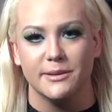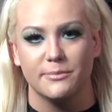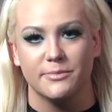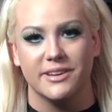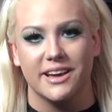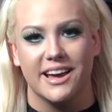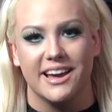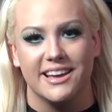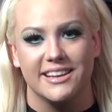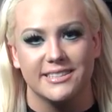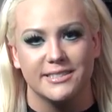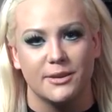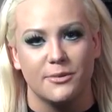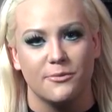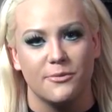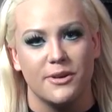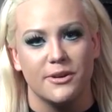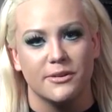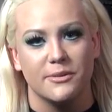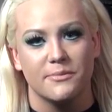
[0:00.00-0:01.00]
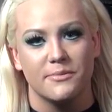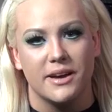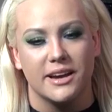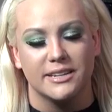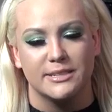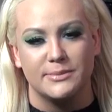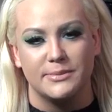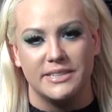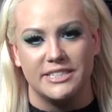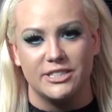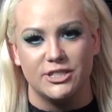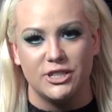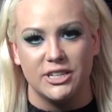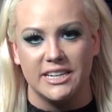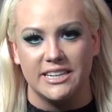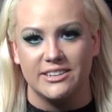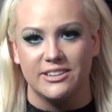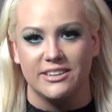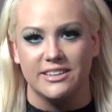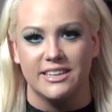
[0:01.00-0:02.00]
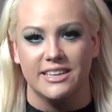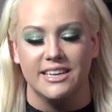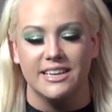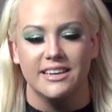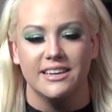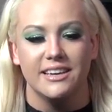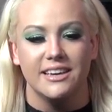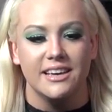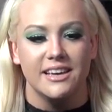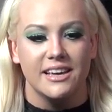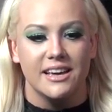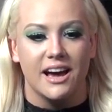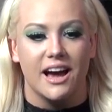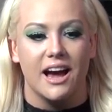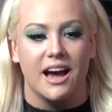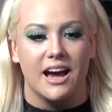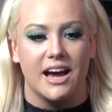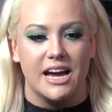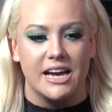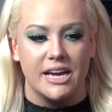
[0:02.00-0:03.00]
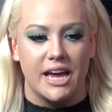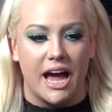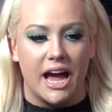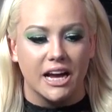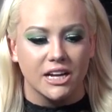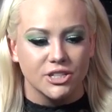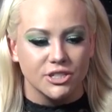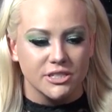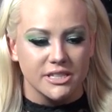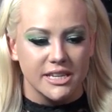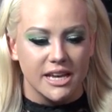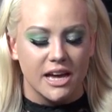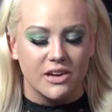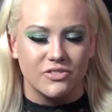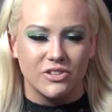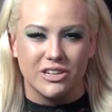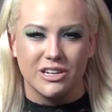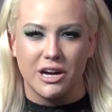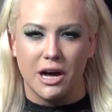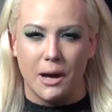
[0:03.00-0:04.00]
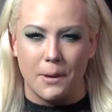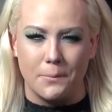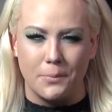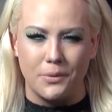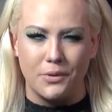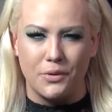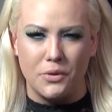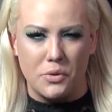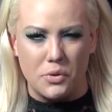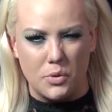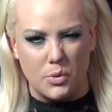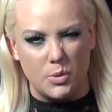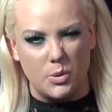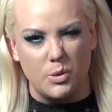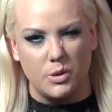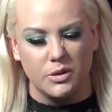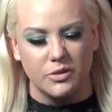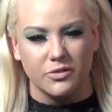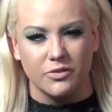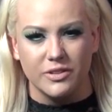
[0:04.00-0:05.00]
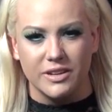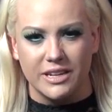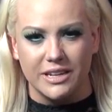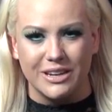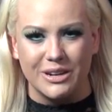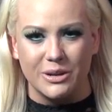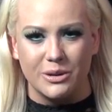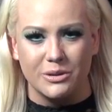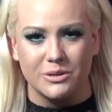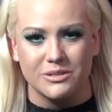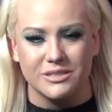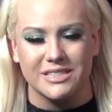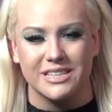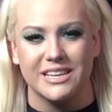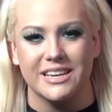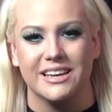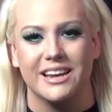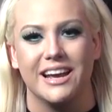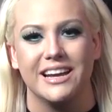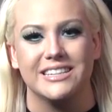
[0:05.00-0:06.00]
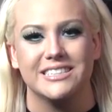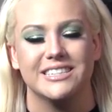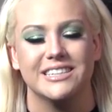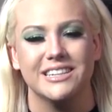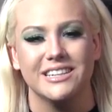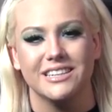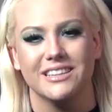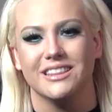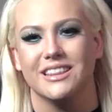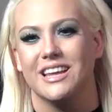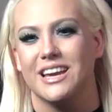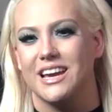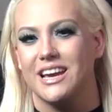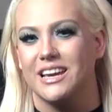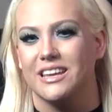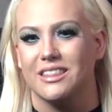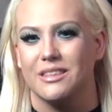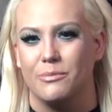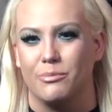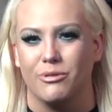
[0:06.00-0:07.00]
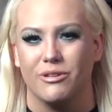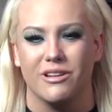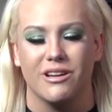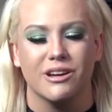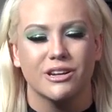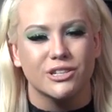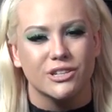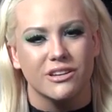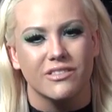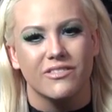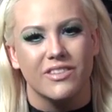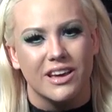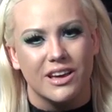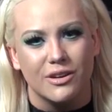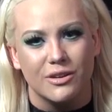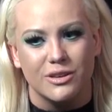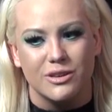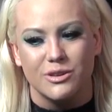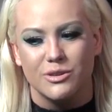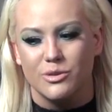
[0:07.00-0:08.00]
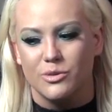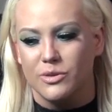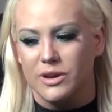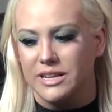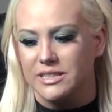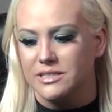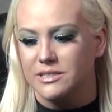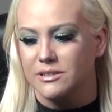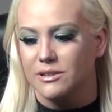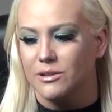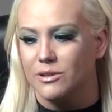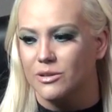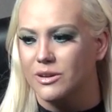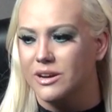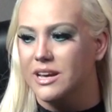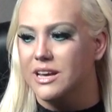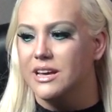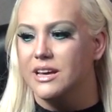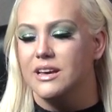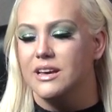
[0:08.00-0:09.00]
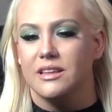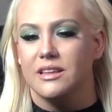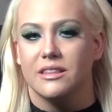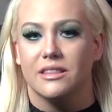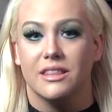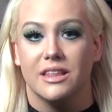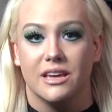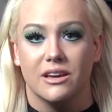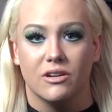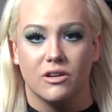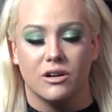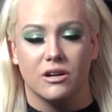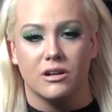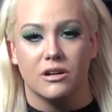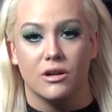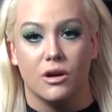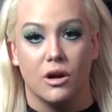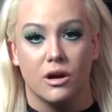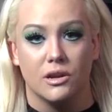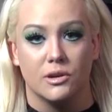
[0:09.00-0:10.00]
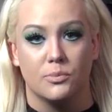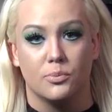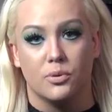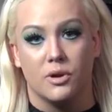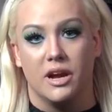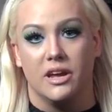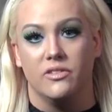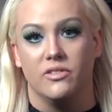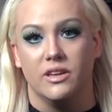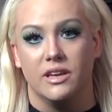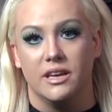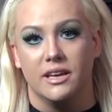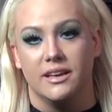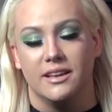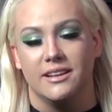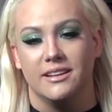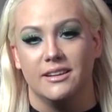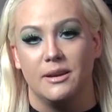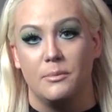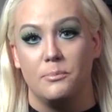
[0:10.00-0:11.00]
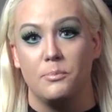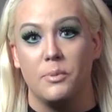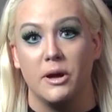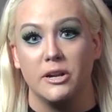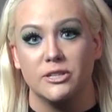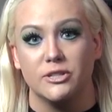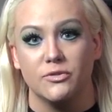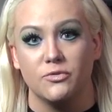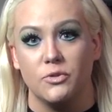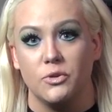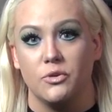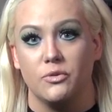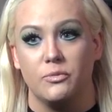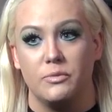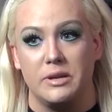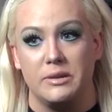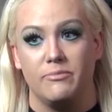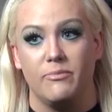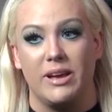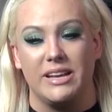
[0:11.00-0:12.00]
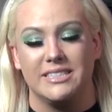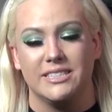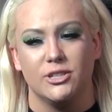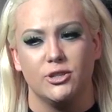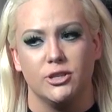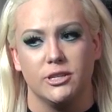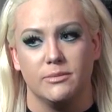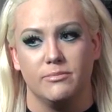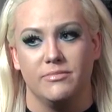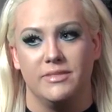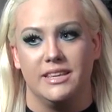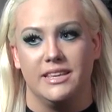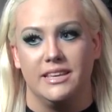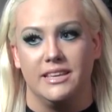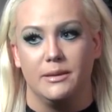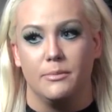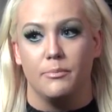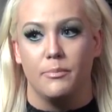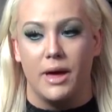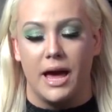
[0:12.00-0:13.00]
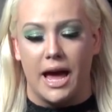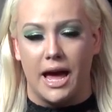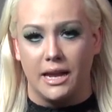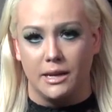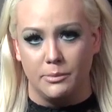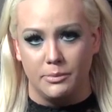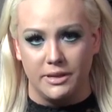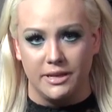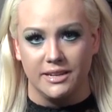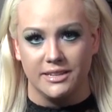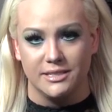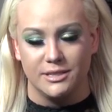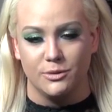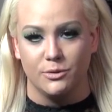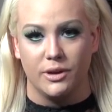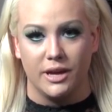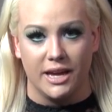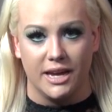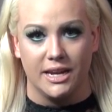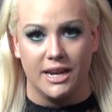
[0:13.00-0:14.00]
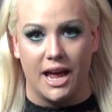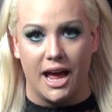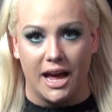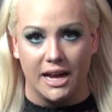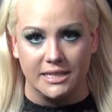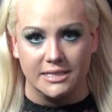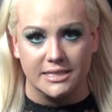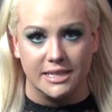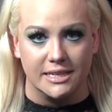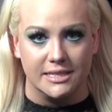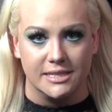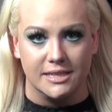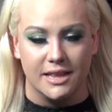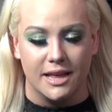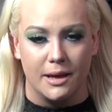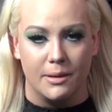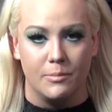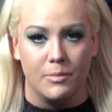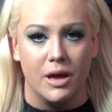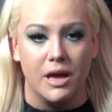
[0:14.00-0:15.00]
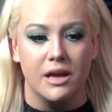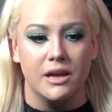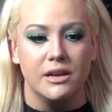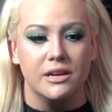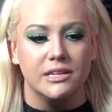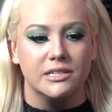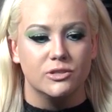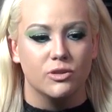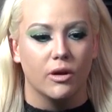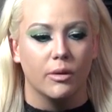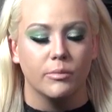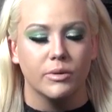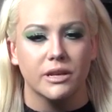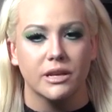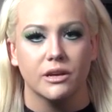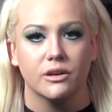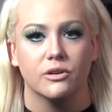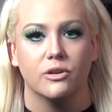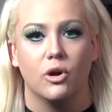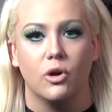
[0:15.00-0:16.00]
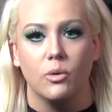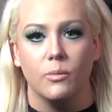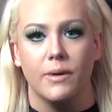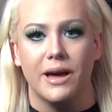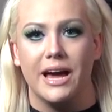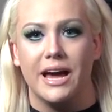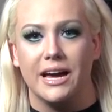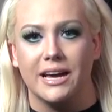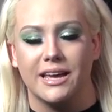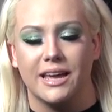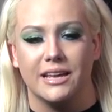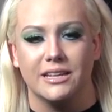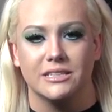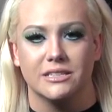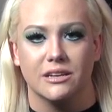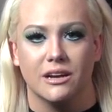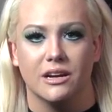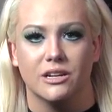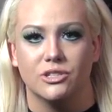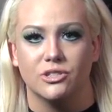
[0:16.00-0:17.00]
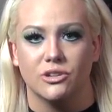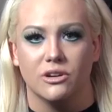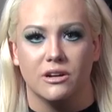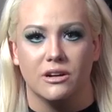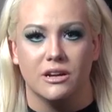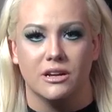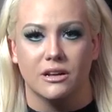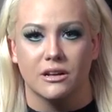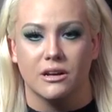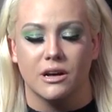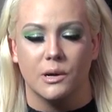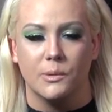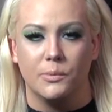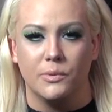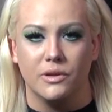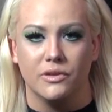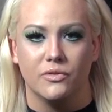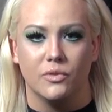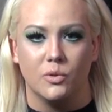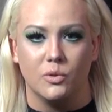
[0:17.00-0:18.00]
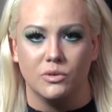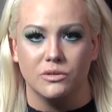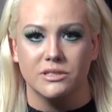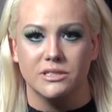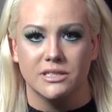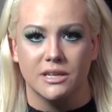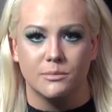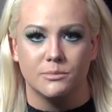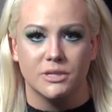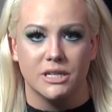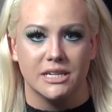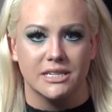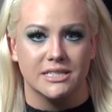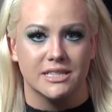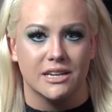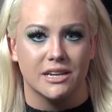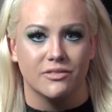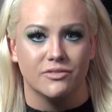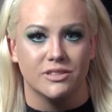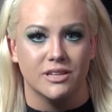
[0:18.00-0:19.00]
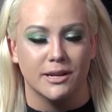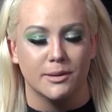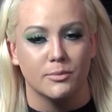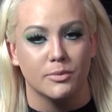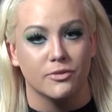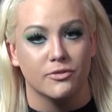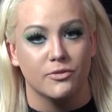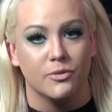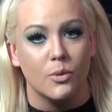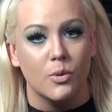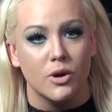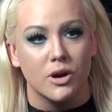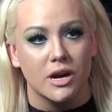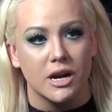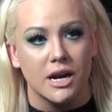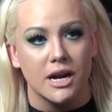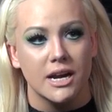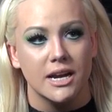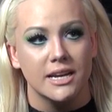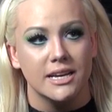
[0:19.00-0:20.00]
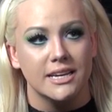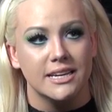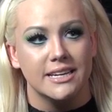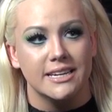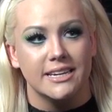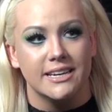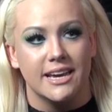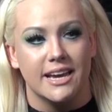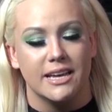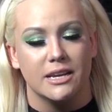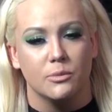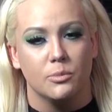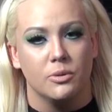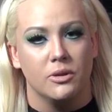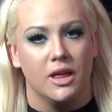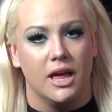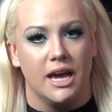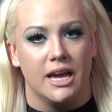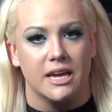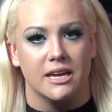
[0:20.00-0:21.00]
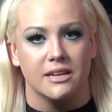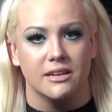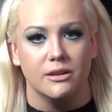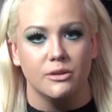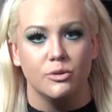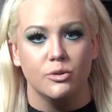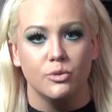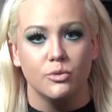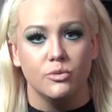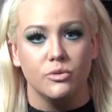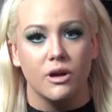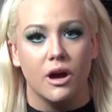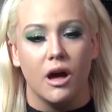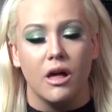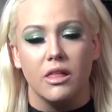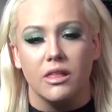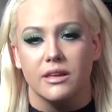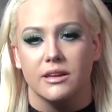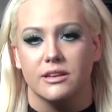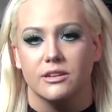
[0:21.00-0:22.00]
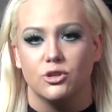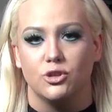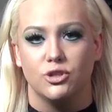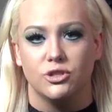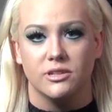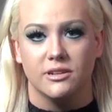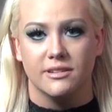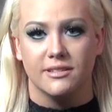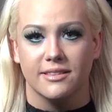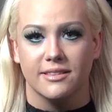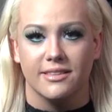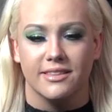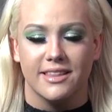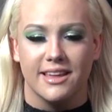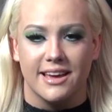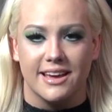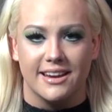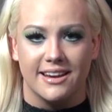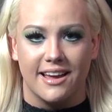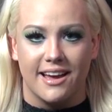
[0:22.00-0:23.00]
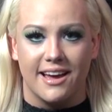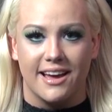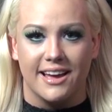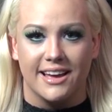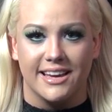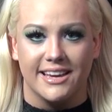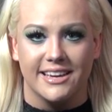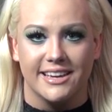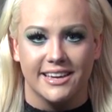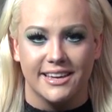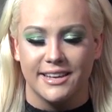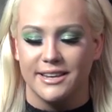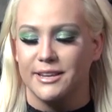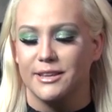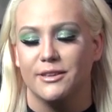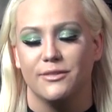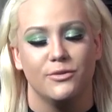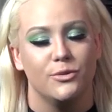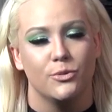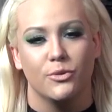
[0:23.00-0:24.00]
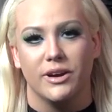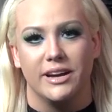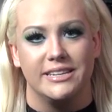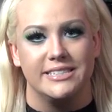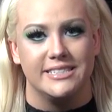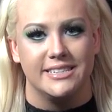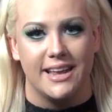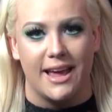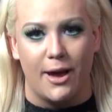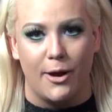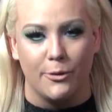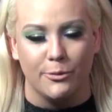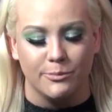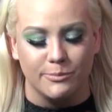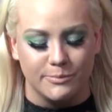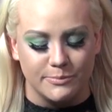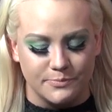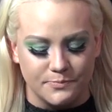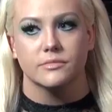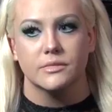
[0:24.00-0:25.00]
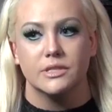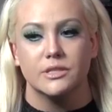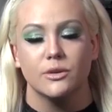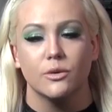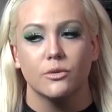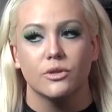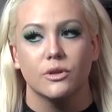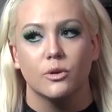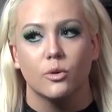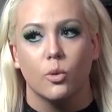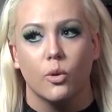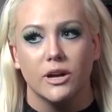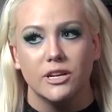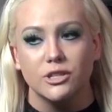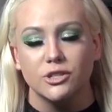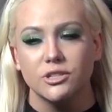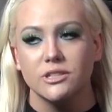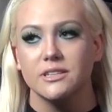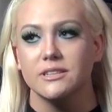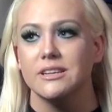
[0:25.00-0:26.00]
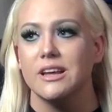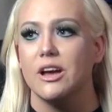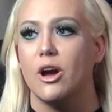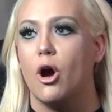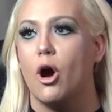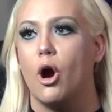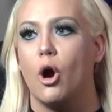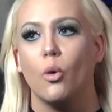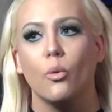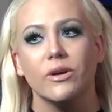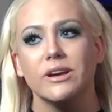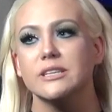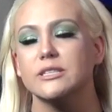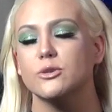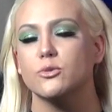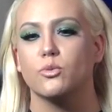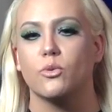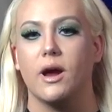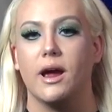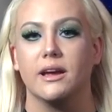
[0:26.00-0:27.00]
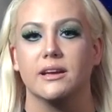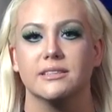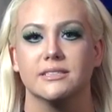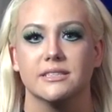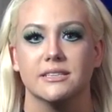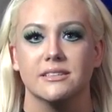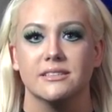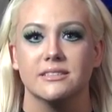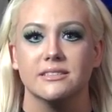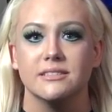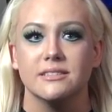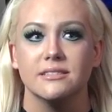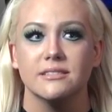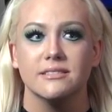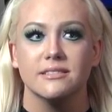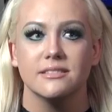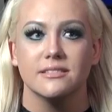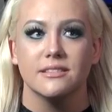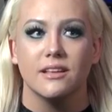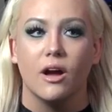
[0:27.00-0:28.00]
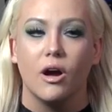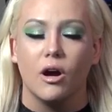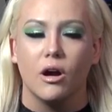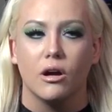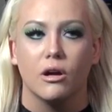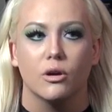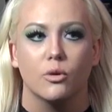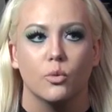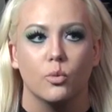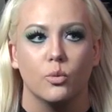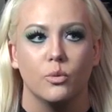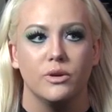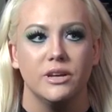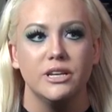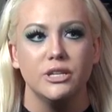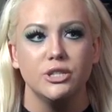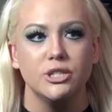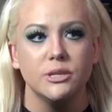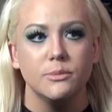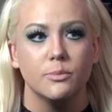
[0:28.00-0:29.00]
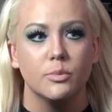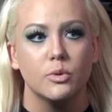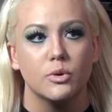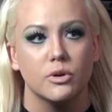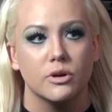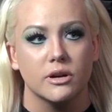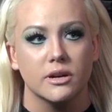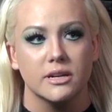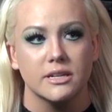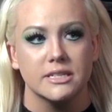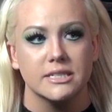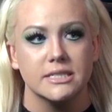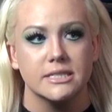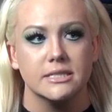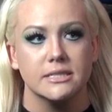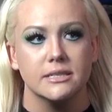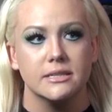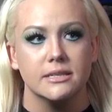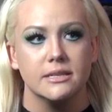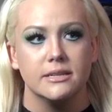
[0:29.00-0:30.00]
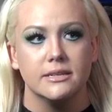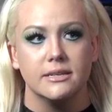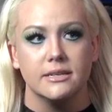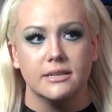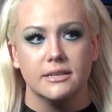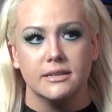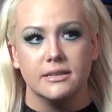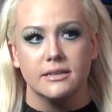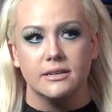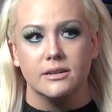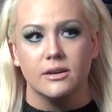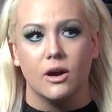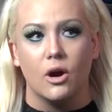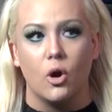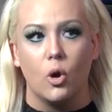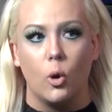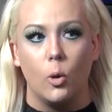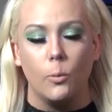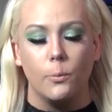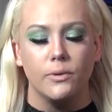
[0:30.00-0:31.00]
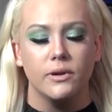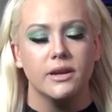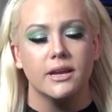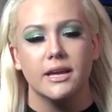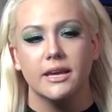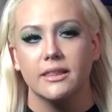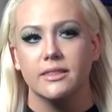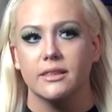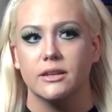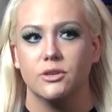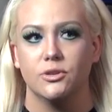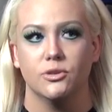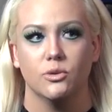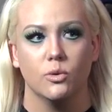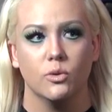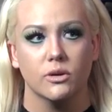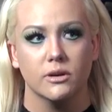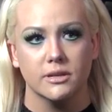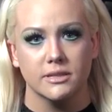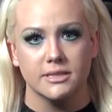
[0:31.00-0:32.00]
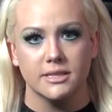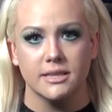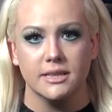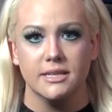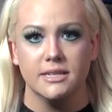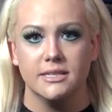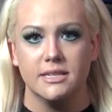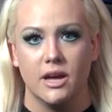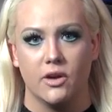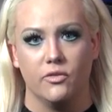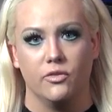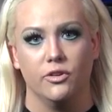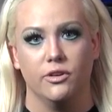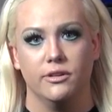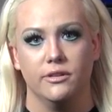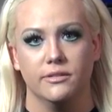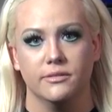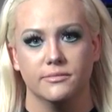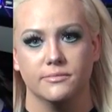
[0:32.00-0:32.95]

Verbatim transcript: up guys? Welcome back to my channel. I actually have a couple old videos that I didn't like the production value and so they are on private and a bunch of you have been messaging me mad because you can't access them. So I'm gonna go back and touch on a couple of old subjects that I've done before and apply any new knowledge that I can give you guys now. So the question always arises, are Ouija boards opening the door to the devil?